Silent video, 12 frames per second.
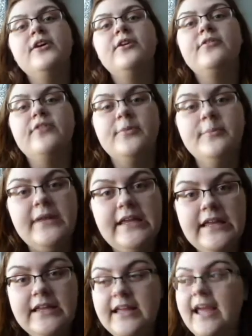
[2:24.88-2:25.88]
For
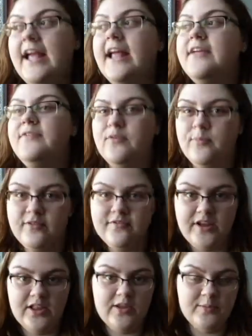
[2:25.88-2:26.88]
me, if you've been
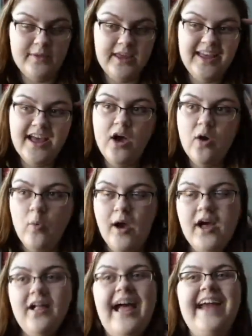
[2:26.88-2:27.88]
following me a while,